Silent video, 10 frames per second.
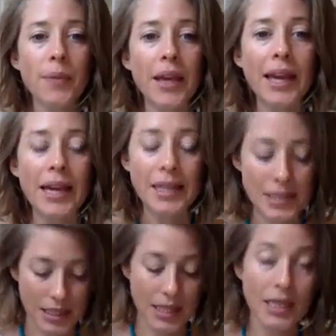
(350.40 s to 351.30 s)
And
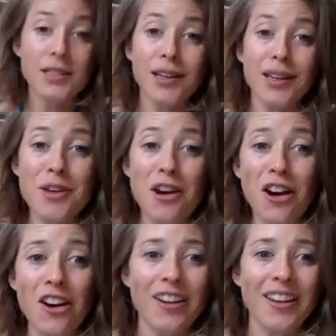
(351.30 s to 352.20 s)
it's going to be
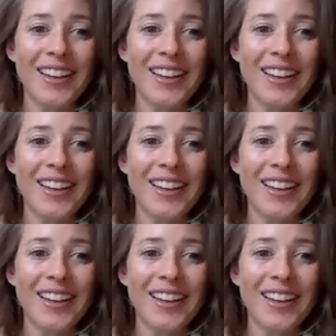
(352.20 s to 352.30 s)
hard.